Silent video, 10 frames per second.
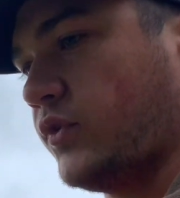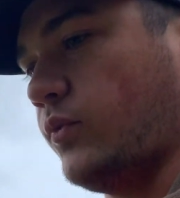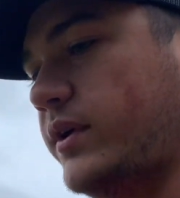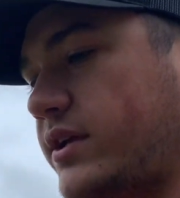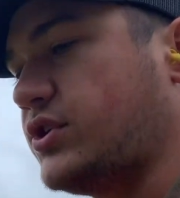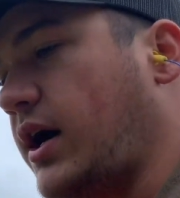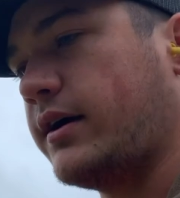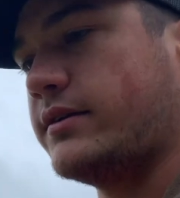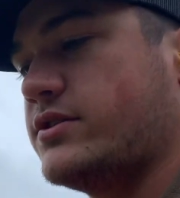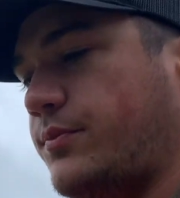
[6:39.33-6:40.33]
Really
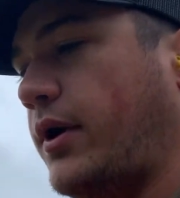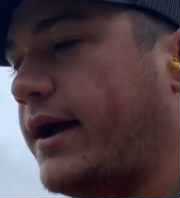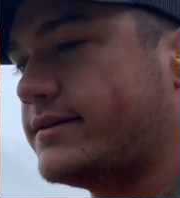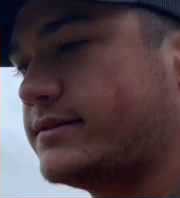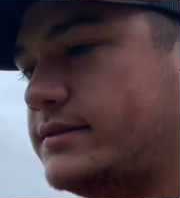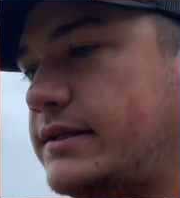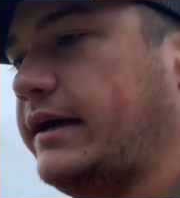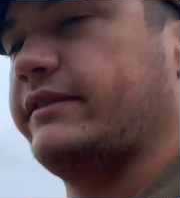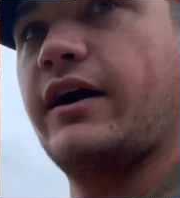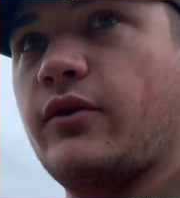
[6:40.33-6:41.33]
shocked and surprised
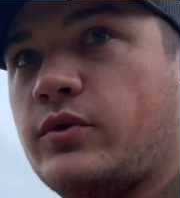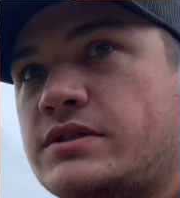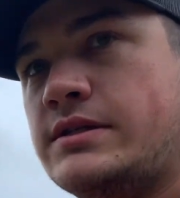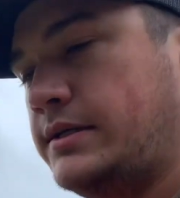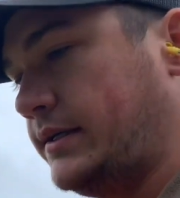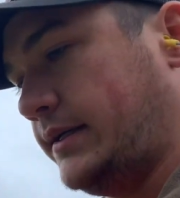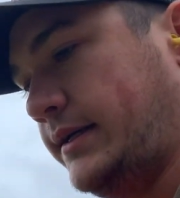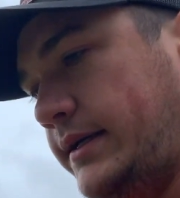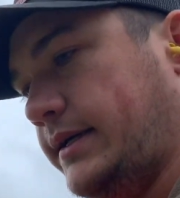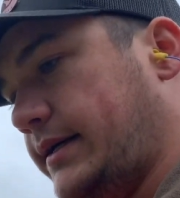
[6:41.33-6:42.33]
at the other ones,
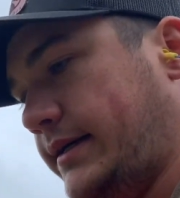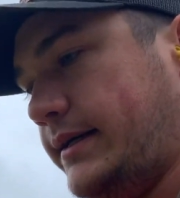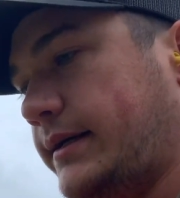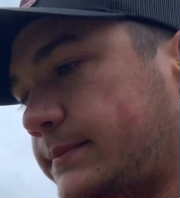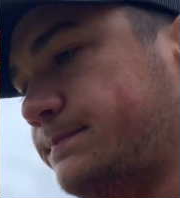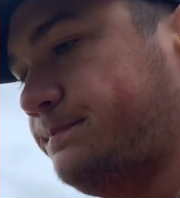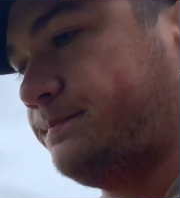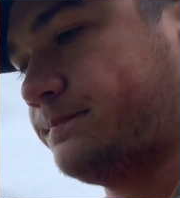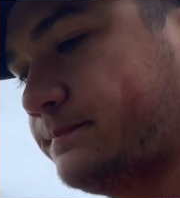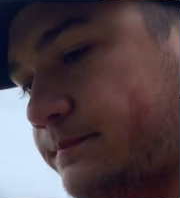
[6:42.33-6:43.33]

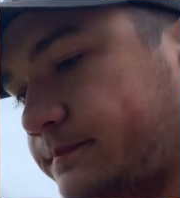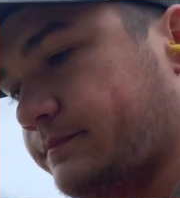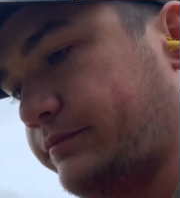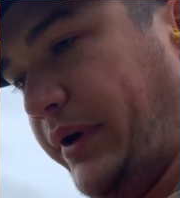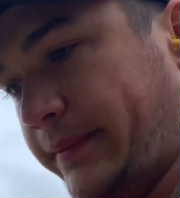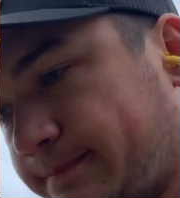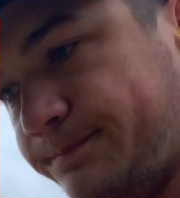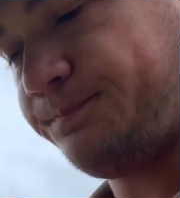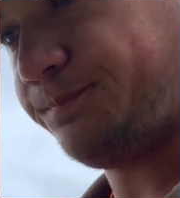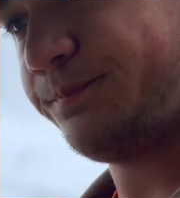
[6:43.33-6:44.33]
but
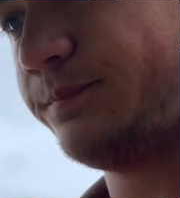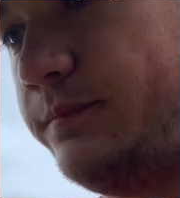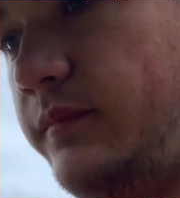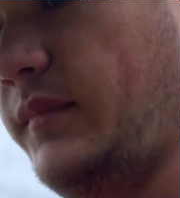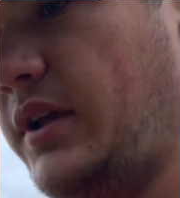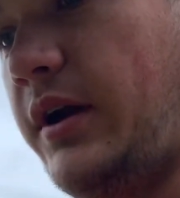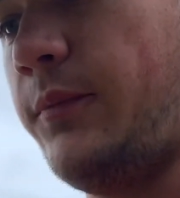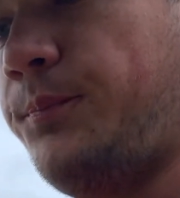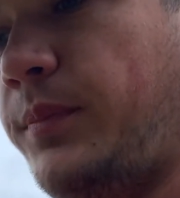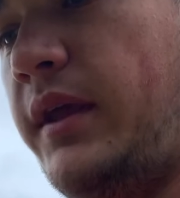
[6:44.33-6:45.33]
you know,
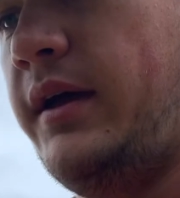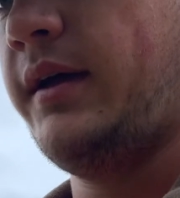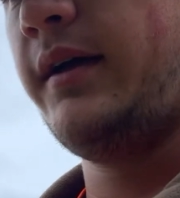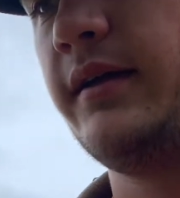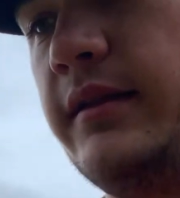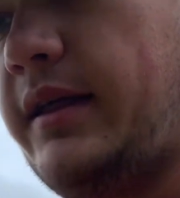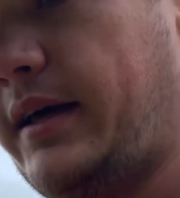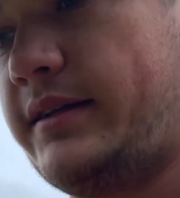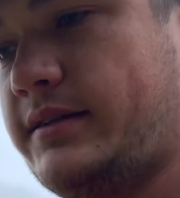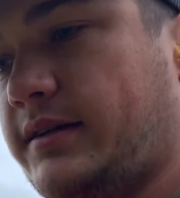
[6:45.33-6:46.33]

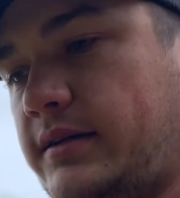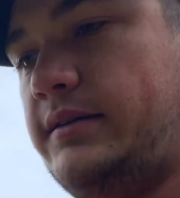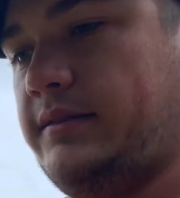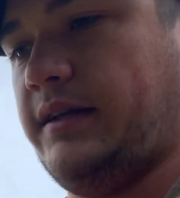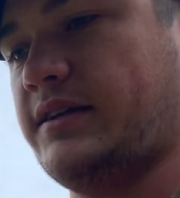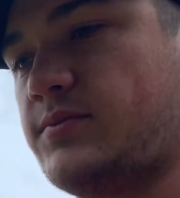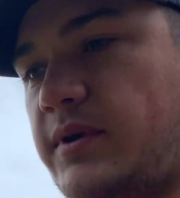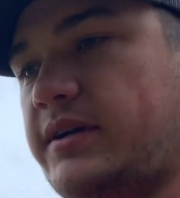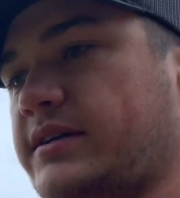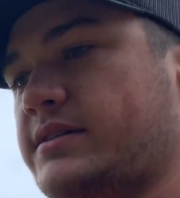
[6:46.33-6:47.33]
that is what
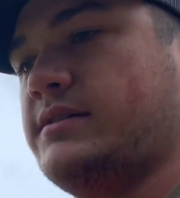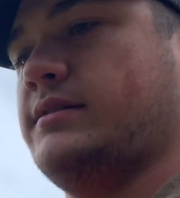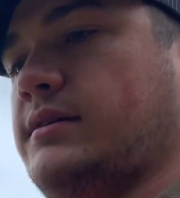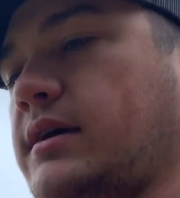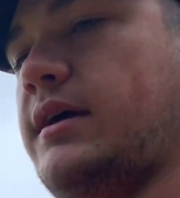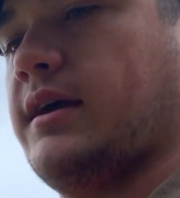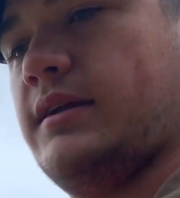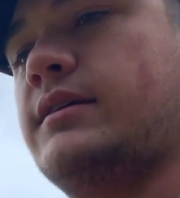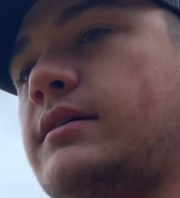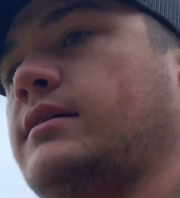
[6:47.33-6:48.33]
it is,
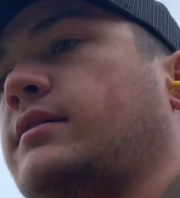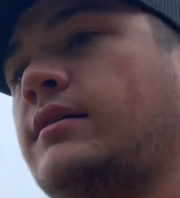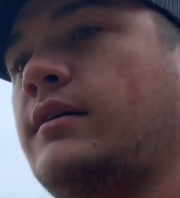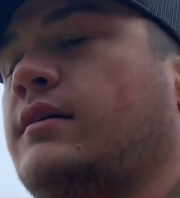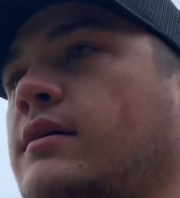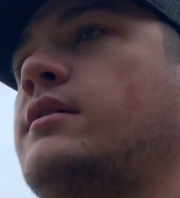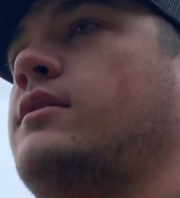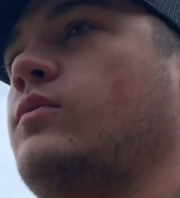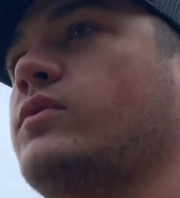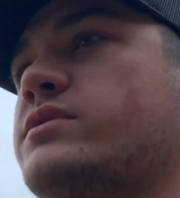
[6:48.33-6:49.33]
and
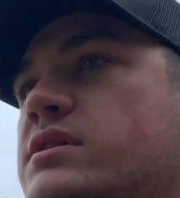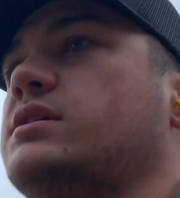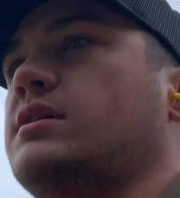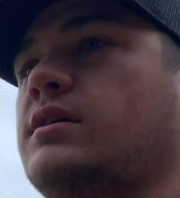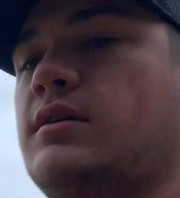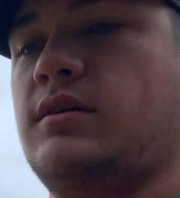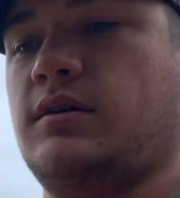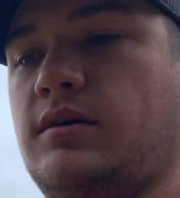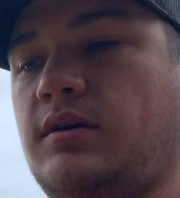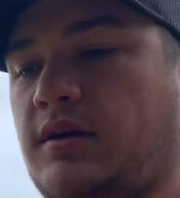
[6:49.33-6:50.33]
we'll see
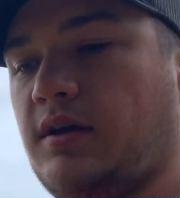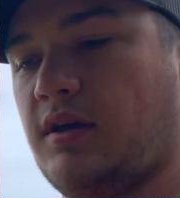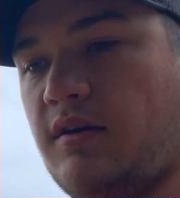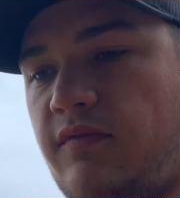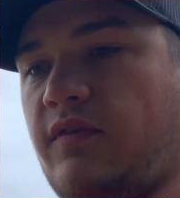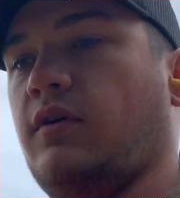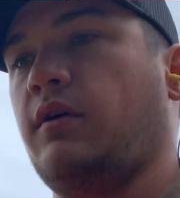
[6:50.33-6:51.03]
if